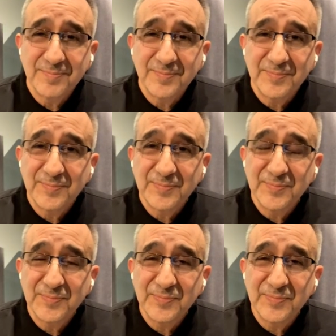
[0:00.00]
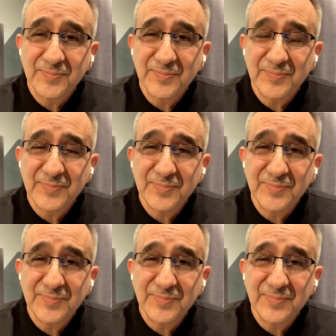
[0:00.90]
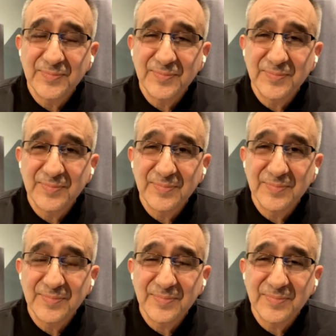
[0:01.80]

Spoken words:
[no speech]